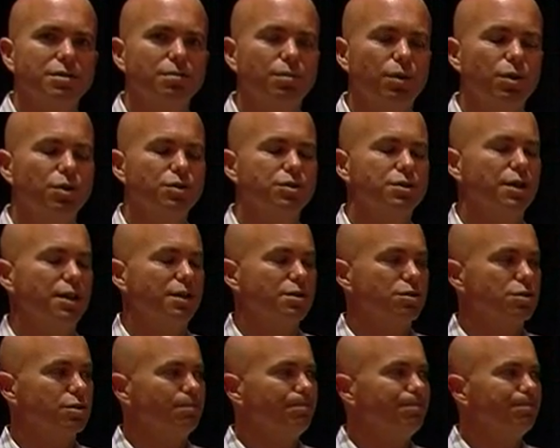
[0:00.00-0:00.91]
the most
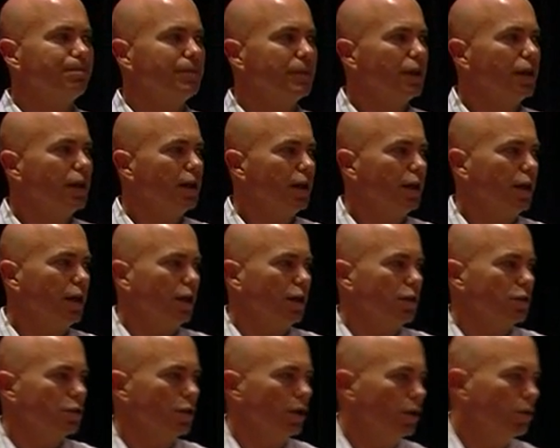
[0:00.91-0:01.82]
sense.
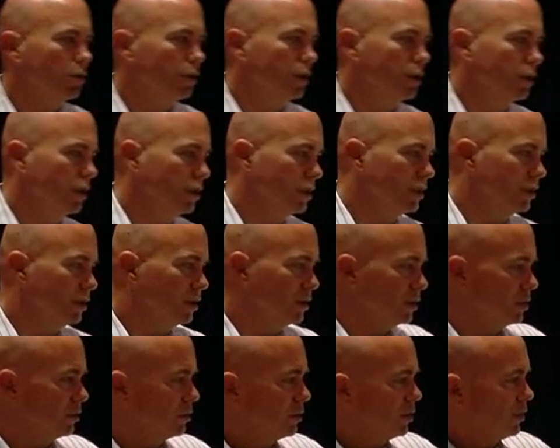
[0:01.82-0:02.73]
So
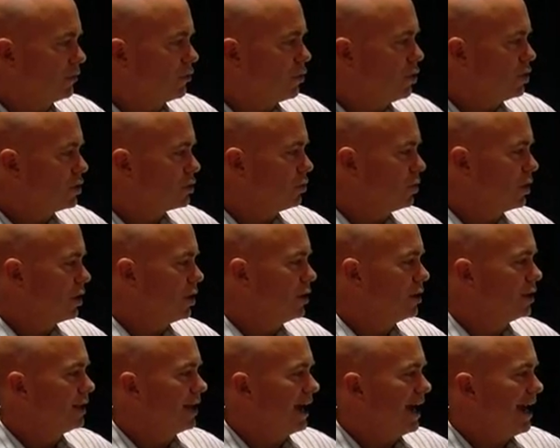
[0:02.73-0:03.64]
of course, we're going to